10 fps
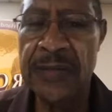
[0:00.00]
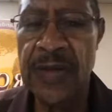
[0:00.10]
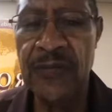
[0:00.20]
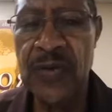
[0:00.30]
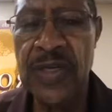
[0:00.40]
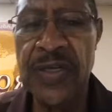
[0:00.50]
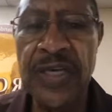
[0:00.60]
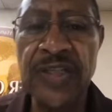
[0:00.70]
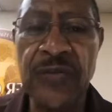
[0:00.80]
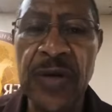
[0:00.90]
if you're in
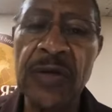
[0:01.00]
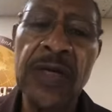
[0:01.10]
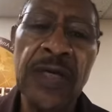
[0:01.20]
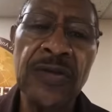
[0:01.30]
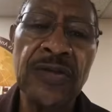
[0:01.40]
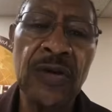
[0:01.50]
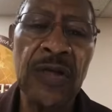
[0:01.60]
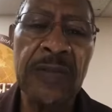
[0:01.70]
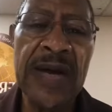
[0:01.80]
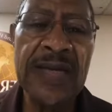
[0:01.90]
Israel, you're
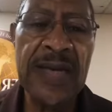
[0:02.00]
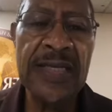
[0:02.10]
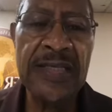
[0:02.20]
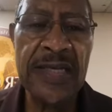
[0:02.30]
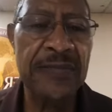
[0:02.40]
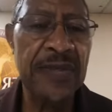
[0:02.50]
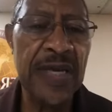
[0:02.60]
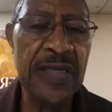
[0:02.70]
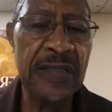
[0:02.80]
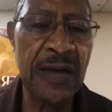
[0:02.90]
talking about 8
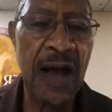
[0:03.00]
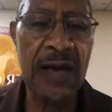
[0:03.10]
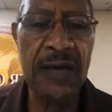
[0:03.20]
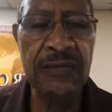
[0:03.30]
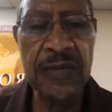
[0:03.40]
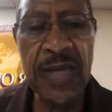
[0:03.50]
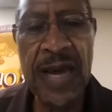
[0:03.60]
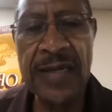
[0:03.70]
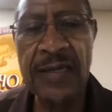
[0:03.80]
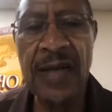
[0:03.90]
o'clock or
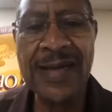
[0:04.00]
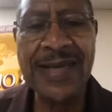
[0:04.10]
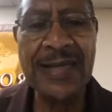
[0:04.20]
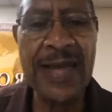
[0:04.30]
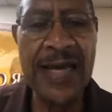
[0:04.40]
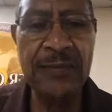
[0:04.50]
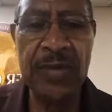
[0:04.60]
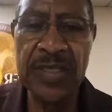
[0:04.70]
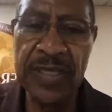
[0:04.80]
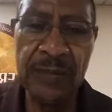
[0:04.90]
9 o'clock at night,
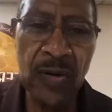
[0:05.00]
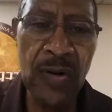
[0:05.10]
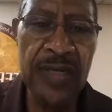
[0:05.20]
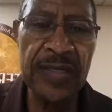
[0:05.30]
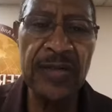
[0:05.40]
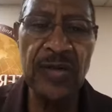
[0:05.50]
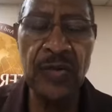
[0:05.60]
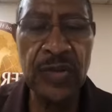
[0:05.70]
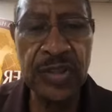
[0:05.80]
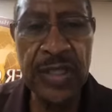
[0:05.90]
but in the morning, you
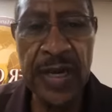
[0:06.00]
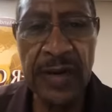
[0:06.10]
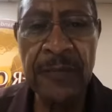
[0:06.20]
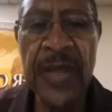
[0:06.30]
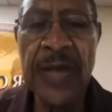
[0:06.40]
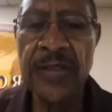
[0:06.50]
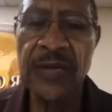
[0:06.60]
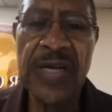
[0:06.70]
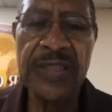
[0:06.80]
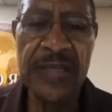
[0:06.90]
know, it's there. So
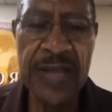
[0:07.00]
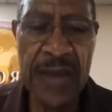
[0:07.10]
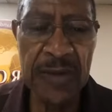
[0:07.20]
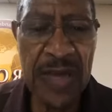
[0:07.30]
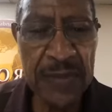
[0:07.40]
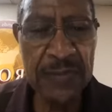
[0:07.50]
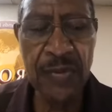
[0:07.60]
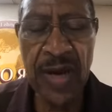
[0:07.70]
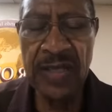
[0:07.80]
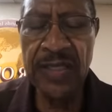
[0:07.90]
that's the thing. But let me
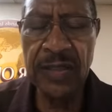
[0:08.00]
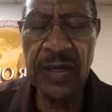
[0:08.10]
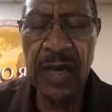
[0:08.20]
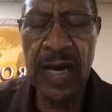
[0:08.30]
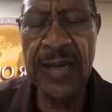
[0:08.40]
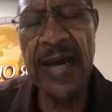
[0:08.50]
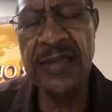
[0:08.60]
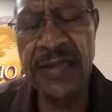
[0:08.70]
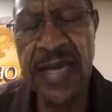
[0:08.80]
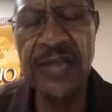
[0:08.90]
pray. Dear God, I
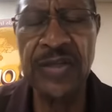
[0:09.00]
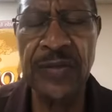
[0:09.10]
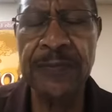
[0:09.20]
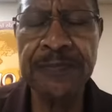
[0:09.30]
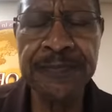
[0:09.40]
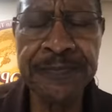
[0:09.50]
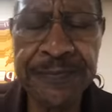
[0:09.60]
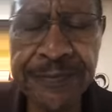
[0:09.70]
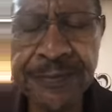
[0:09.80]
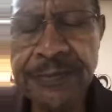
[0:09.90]
thank you
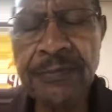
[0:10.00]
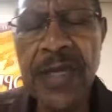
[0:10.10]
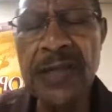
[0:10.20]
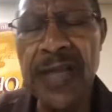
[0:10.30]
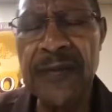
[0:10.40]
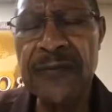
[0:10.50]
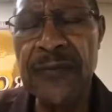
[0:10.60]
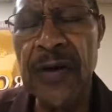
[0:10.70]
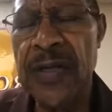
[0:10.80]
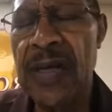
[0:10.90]
that
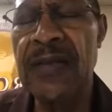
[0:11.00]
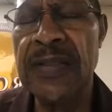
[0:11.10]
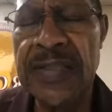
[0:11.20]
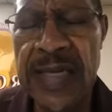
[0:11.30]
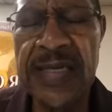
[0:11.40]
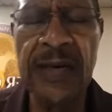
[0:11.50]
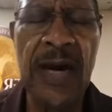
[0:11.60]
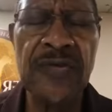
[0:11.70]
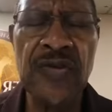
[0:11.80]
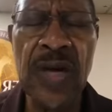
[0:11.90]
for another day,
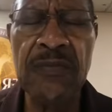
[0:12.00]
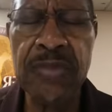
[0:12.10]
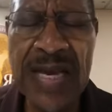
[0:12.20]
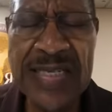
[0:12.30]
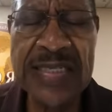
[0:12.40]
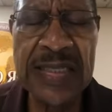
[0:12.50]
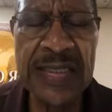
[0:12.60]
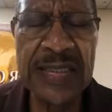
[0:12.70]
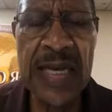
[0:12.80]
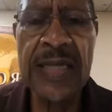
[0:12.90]
God, you have blessed
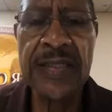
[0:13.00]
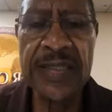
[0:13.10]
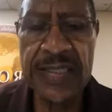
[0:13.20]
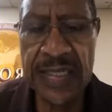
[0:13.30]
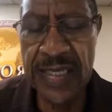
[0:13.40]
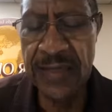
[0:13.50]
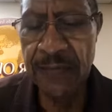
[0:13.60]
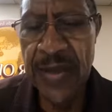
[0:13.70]
us to see it.